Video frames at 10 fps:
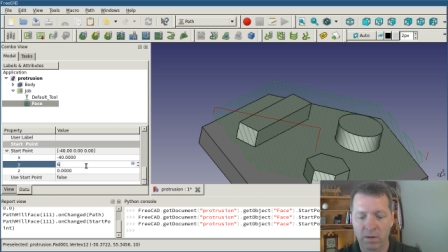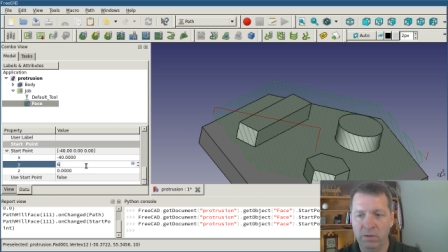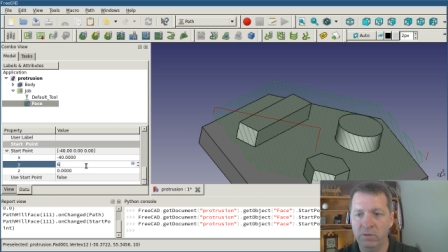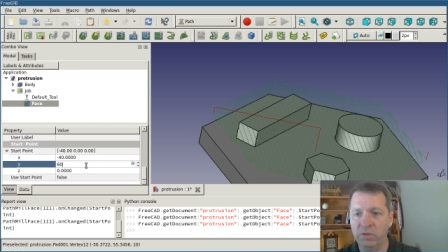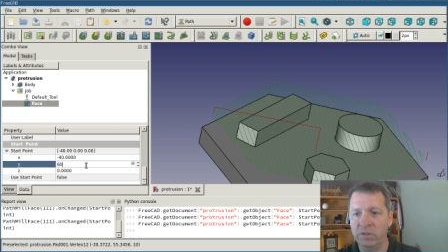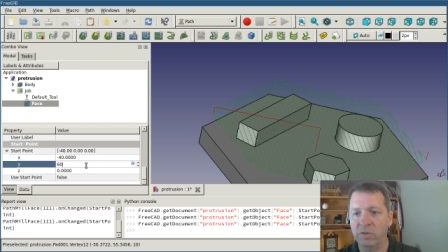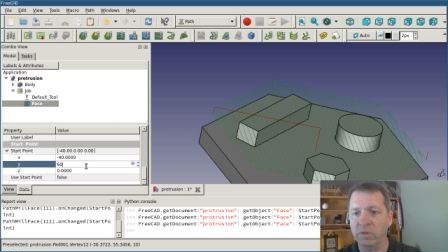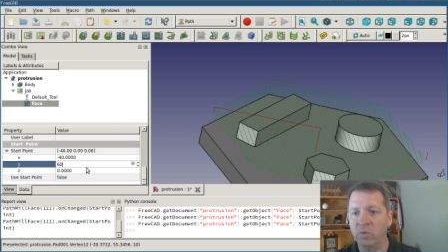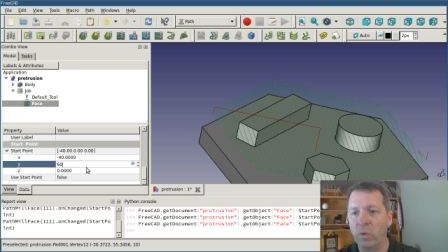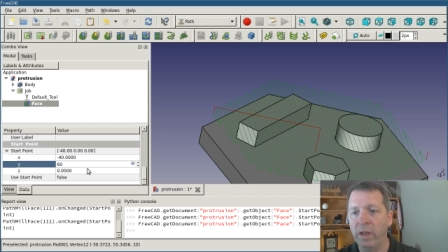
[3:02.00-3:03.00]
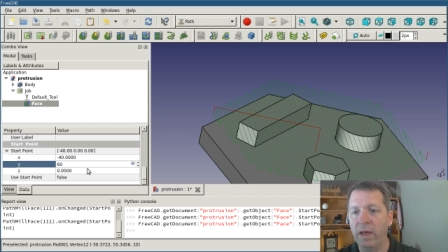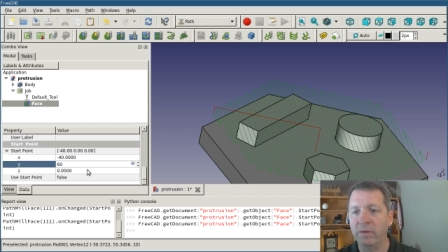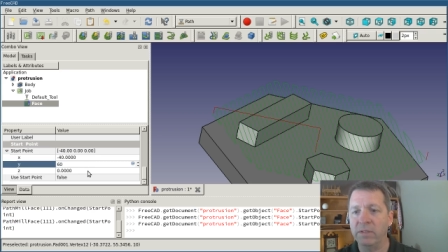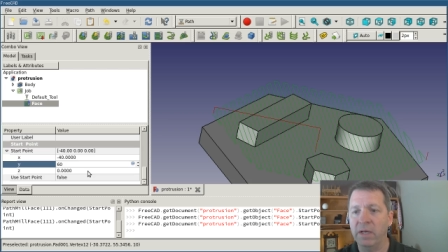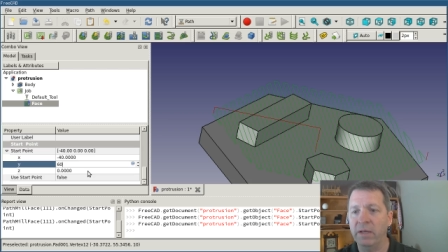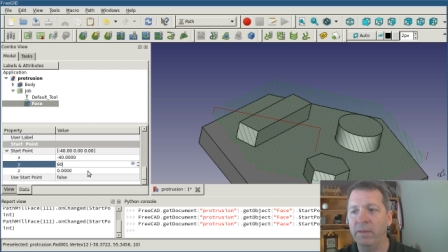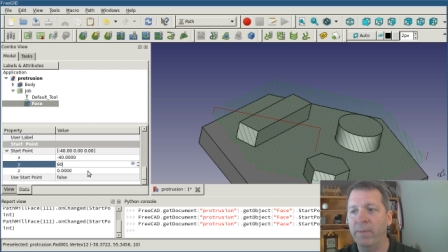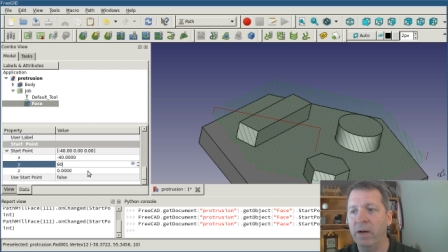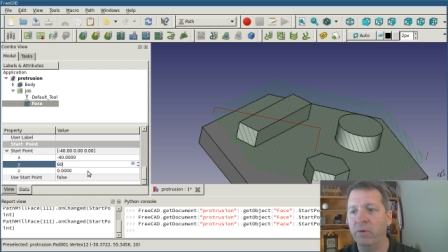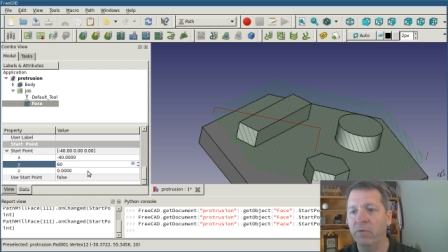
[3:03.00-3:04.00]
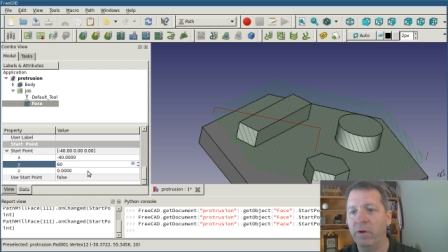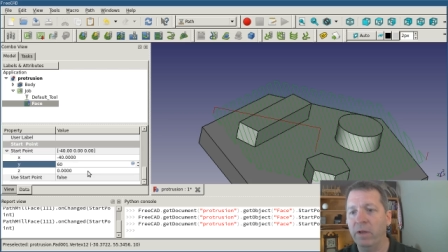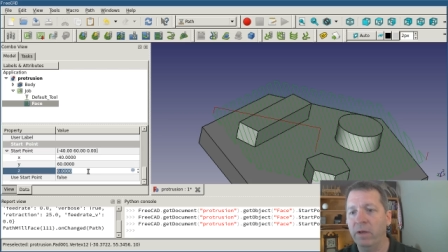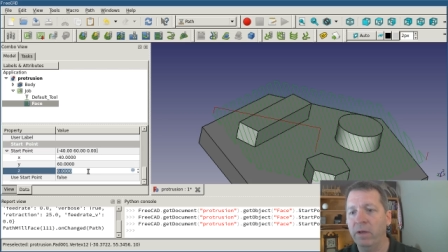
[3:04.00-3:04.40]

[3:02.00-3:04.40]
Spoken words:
just so it's well outside the boundary.